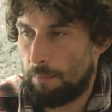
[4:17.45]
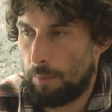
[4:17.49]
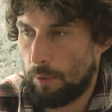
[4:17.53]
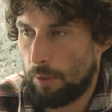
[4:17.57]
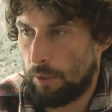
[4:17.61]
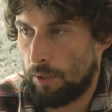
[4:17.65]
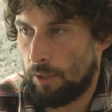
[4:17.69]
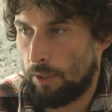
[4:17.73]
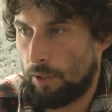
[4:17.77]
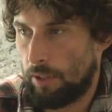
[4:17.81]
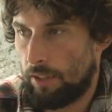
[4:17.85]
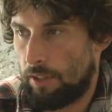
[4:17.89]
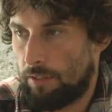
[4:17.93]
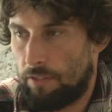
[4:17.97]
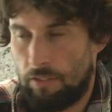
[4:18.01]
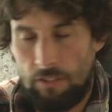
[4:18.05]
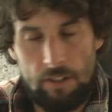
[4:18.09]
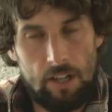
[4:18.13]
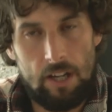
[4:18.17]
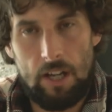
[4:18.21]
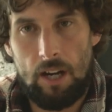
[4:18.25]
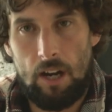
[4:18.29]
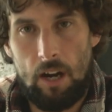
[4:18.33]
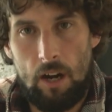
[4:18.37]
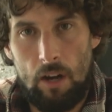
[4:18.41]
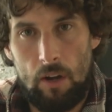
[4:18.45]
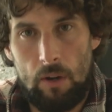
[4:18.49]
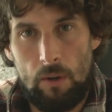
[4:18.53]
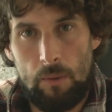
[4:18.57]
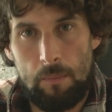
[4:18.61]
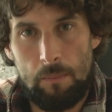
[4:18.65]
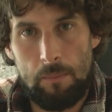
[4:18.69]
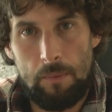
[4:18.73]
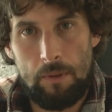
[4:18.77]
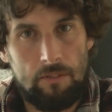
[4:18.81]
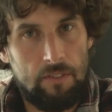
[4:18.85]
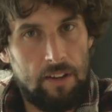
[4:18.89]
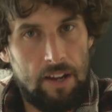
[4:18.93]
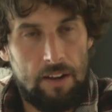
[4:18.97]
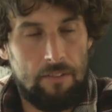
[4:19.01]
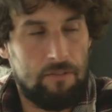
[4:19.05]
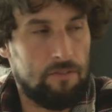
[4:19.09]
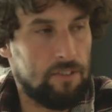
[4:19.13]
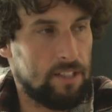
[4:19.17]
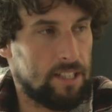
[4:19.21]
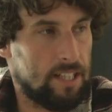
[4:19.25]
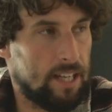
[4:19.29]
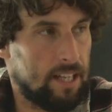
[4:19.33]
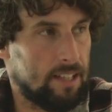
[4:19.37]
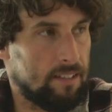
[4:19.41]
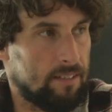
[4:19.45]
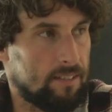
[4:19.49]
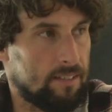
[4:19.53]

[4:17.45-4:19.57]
board for at home, for everyday